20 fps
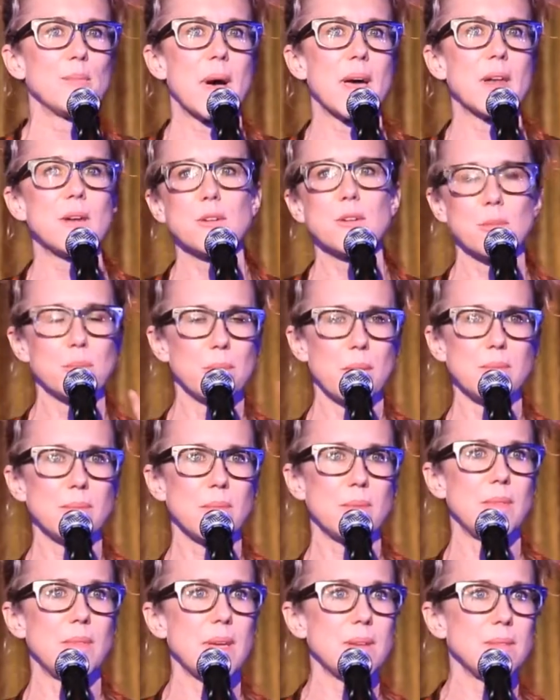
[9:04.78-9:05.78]
I don't know,
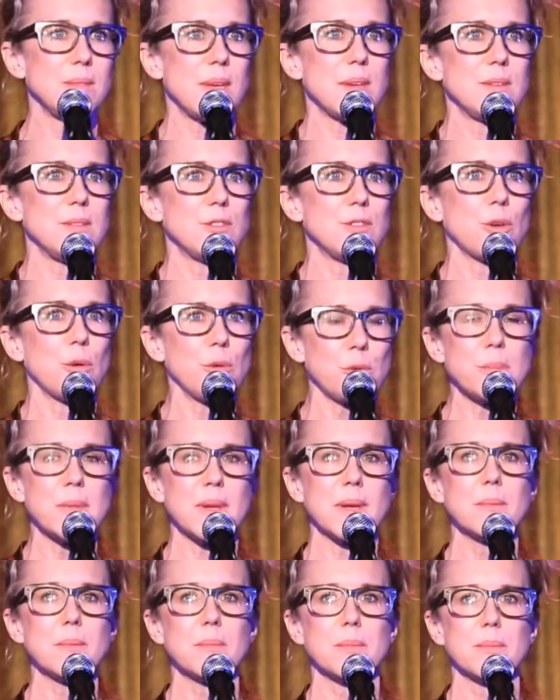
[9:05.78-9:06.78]
they told
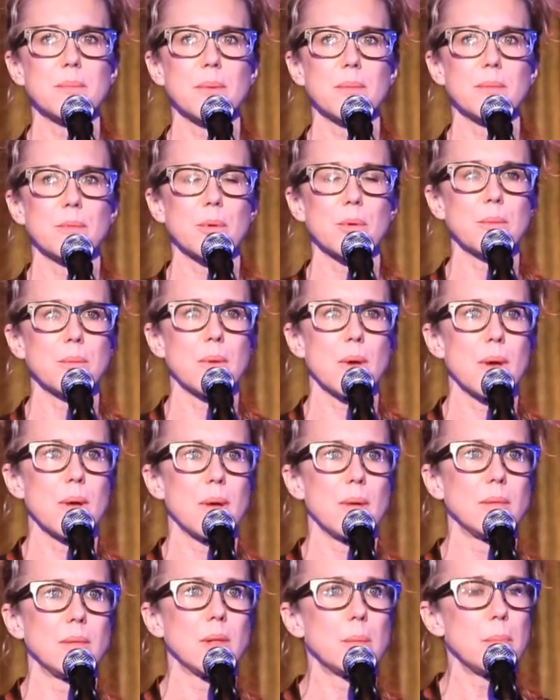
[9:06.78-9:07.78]
me
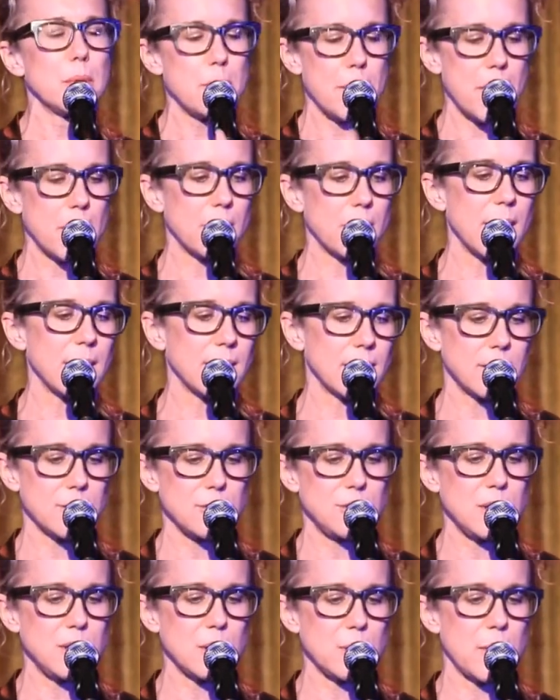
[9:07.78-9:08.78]
a little bit about her. I had like
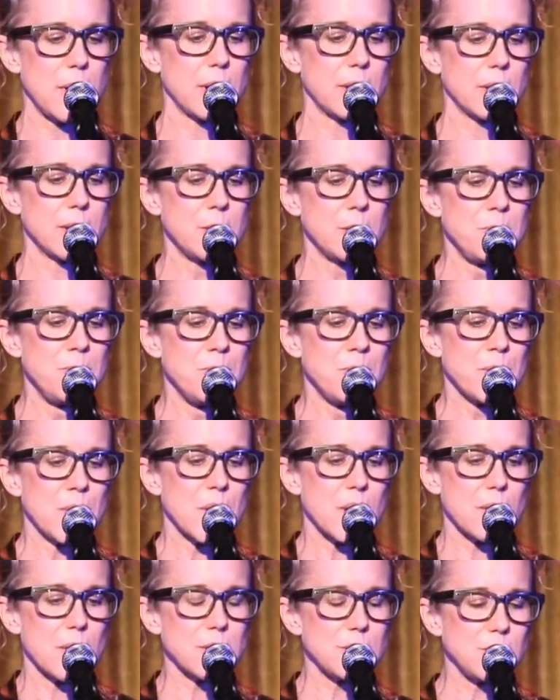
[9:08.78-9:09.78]
a sheet about her,
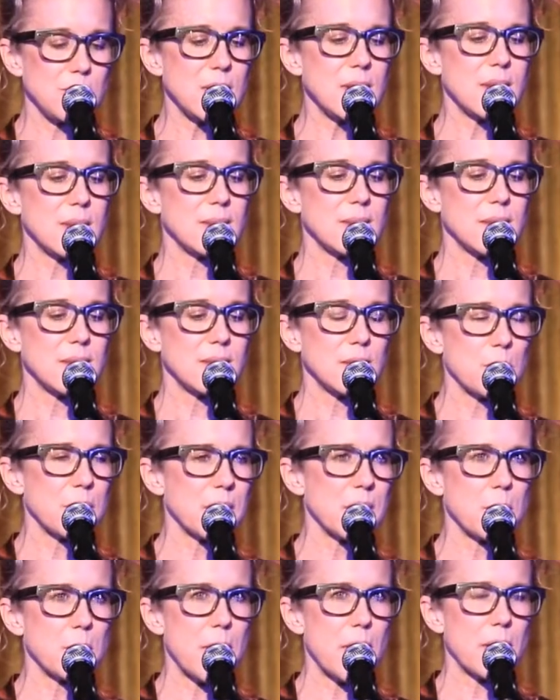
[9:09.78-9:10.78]
and on the sheet it said
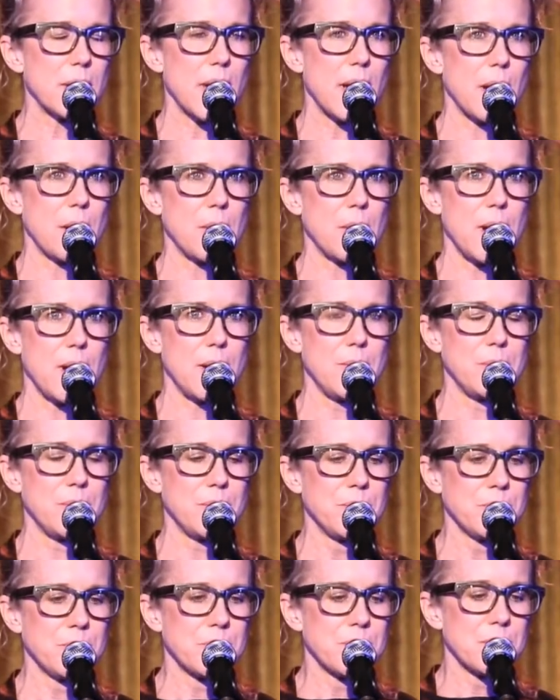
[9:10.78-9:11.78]
something about how
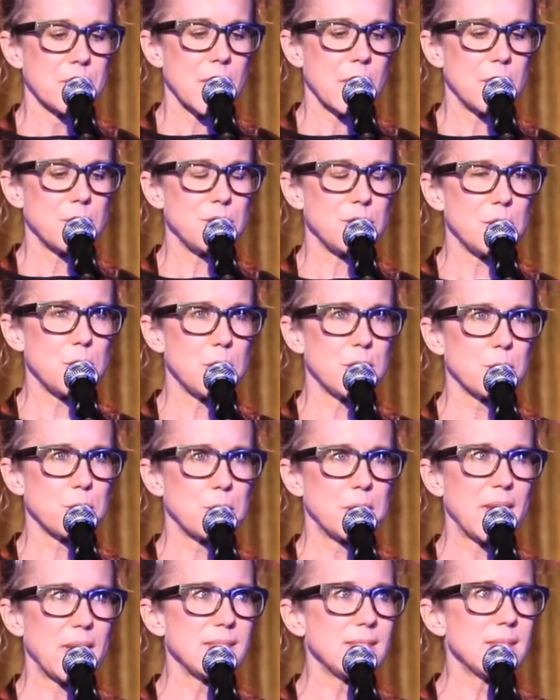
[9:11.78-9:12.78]
she was
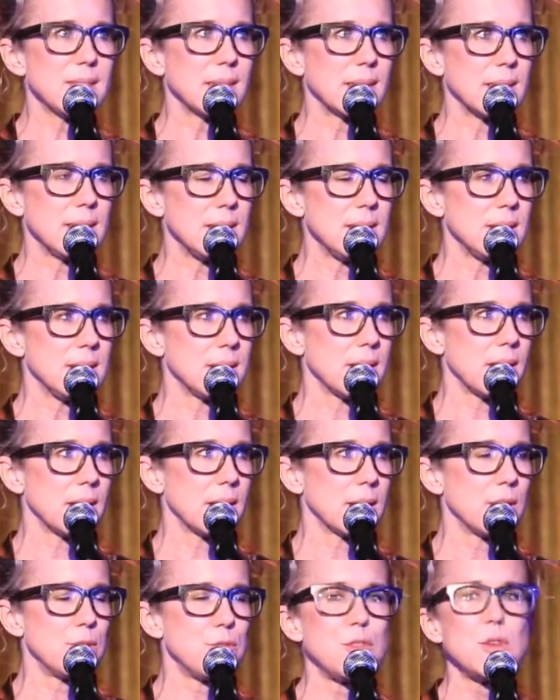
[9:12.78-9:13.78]
pleasantly
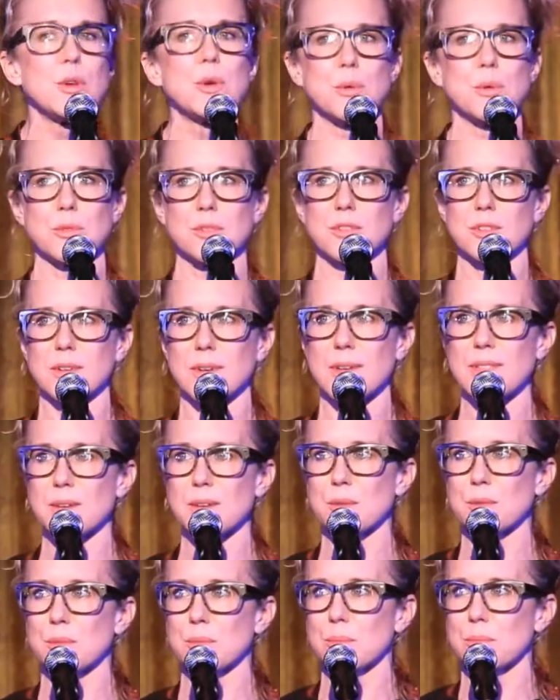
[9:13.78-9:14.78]
confused. I
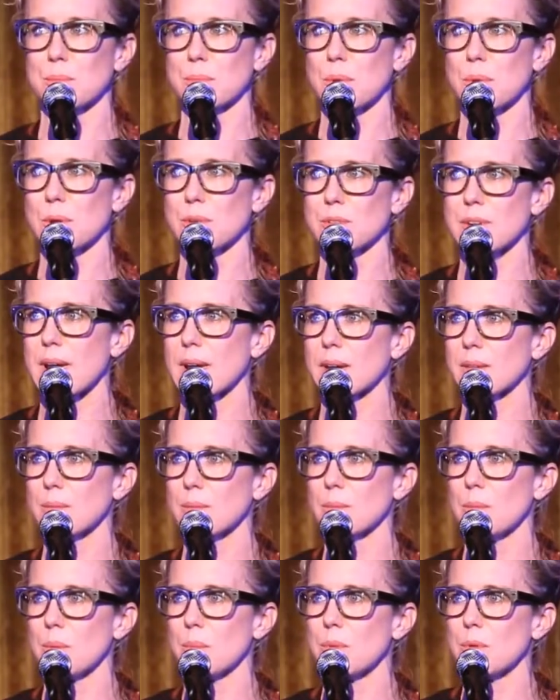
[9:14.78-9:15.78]
think it was they were
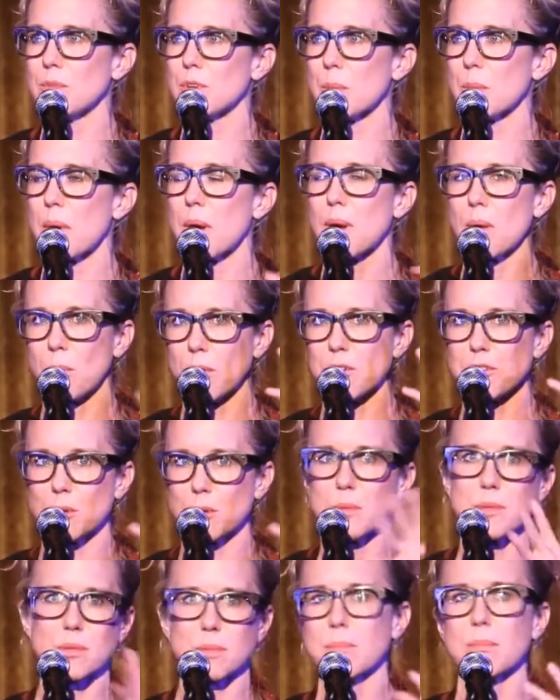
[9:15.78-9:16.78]
talking about what
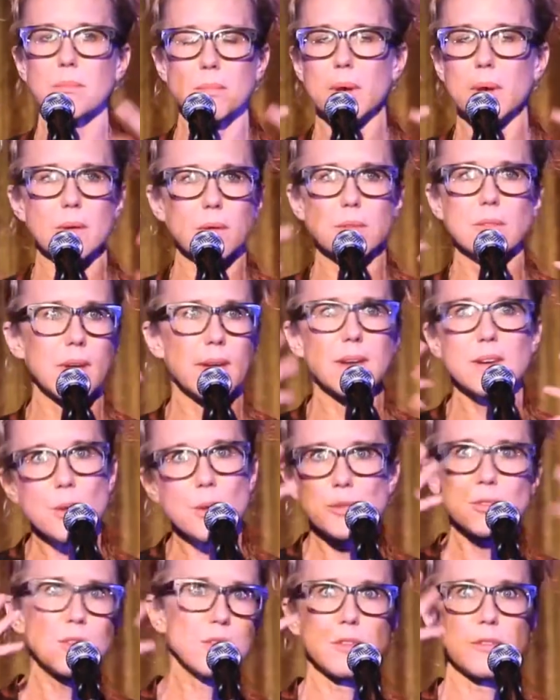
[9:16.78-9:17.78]
she was, her
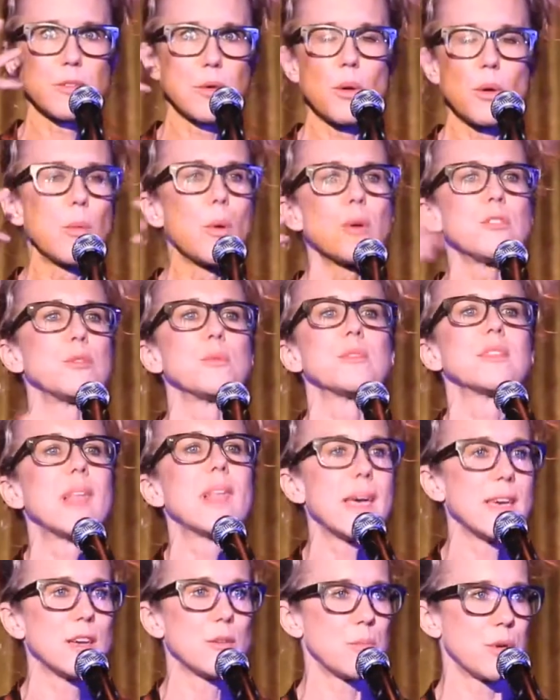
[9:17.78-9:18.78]
diagnosis of her, or what she was
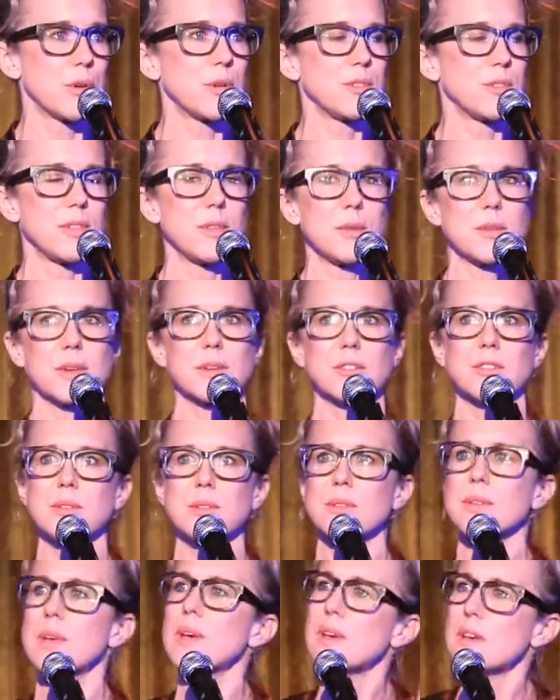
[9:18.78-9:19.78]
like in person. They're like,
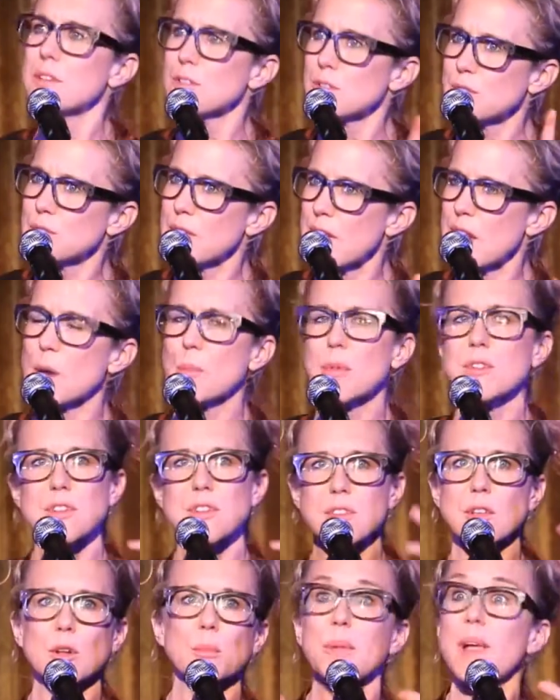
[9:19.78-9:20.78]
she's there, but
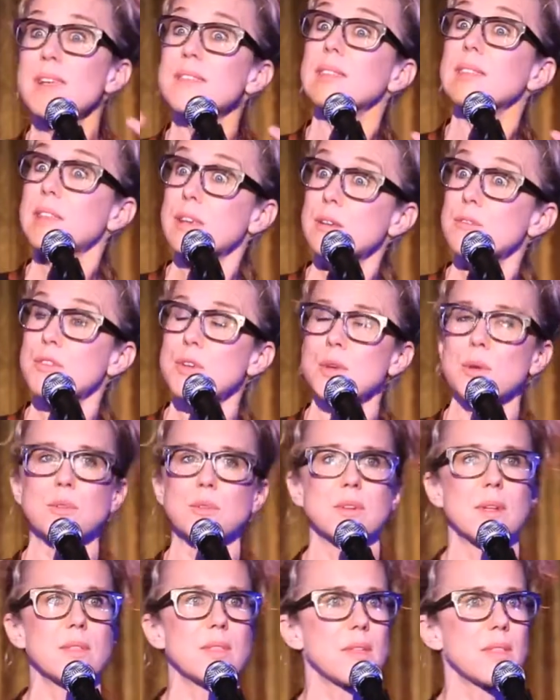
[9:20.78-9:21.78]
she's a little pleasantly
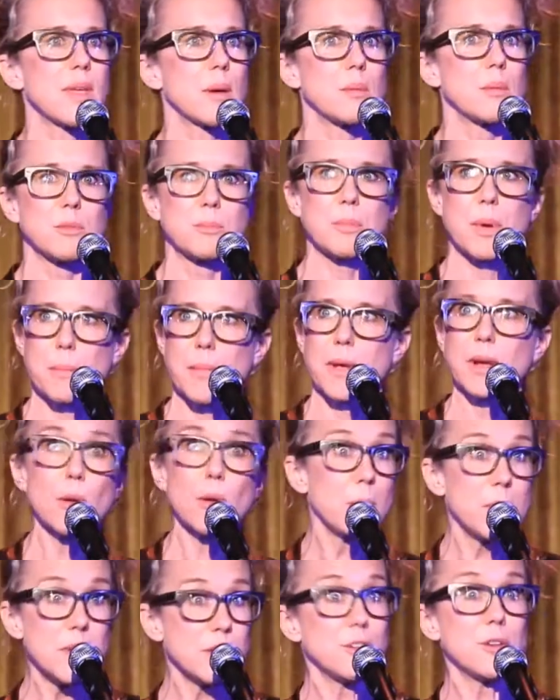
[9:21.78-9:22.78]
confused. And I thought that was, I'm like,
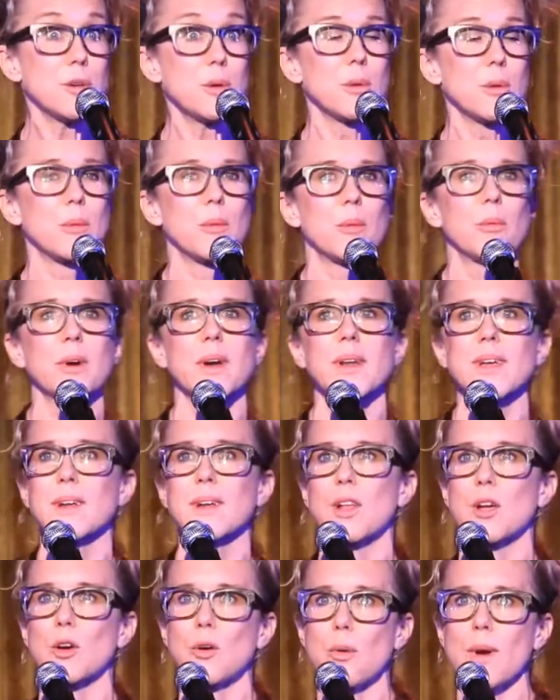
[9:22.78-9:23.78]
oh, me too. We're gonna
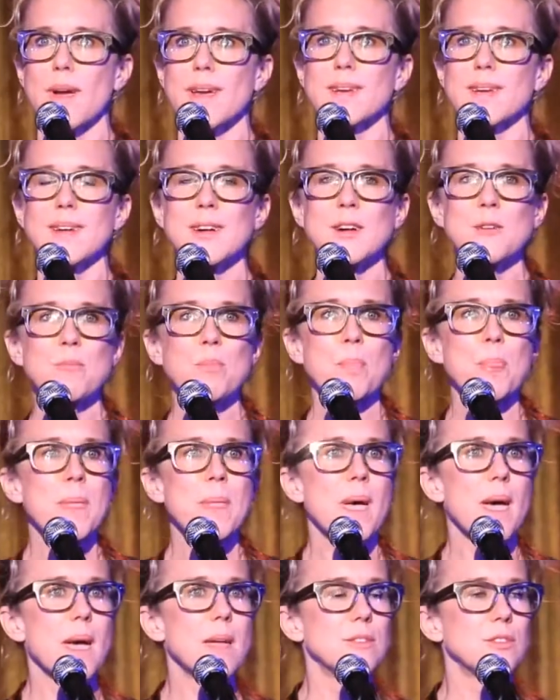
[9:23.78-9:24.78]
get along great.
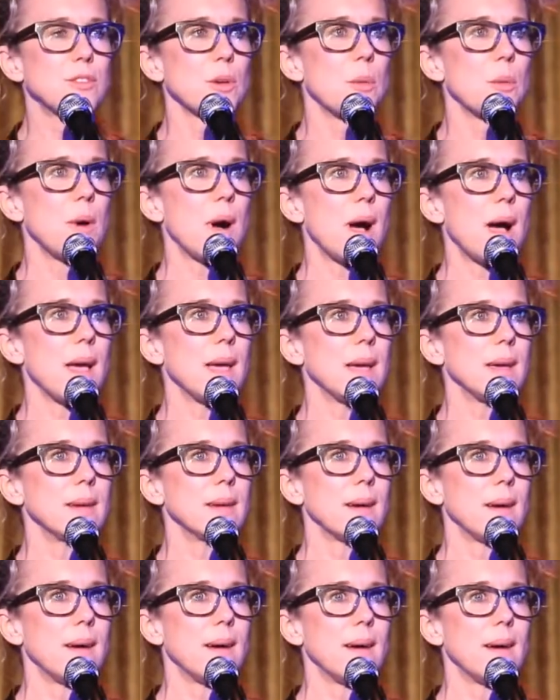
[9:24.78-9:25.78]
And so
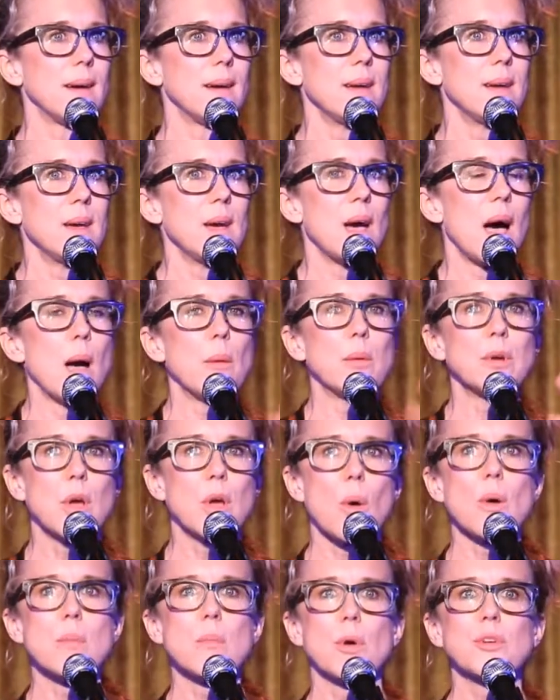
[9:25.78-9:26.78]
I
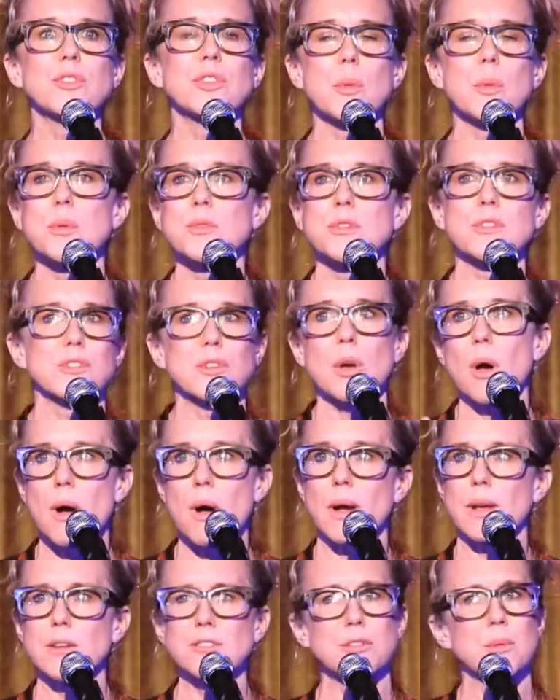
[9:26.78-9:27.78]
would go, and mostly we would just
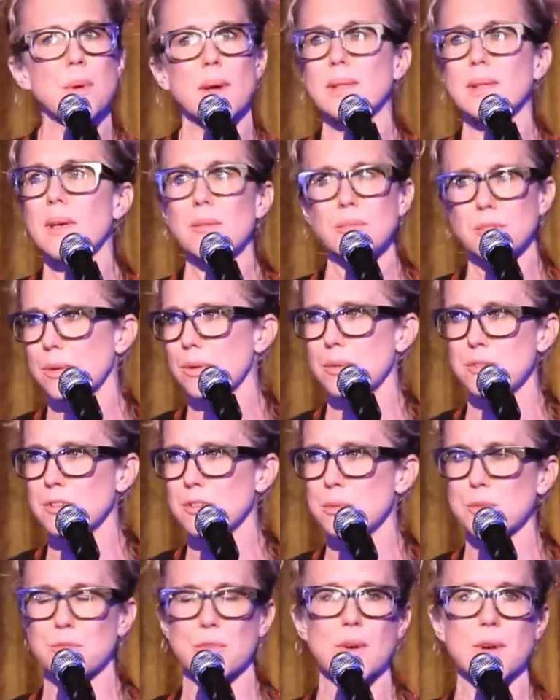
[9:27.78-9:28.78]
talk. And I loved her.
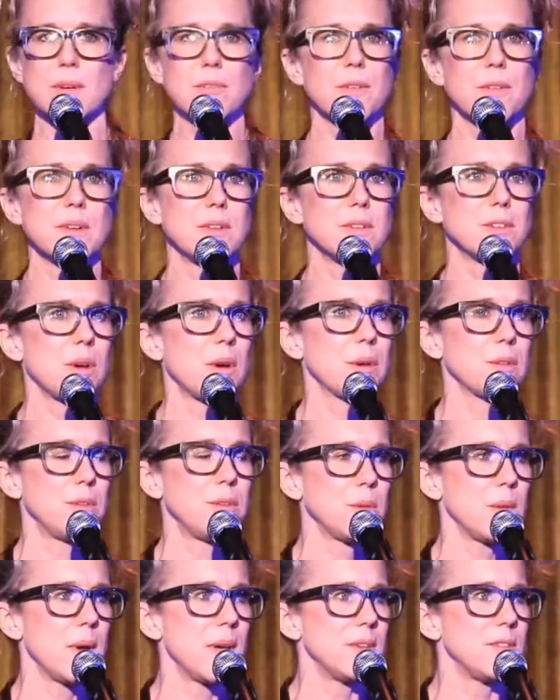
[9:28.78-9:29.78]
She was very fun to talk to.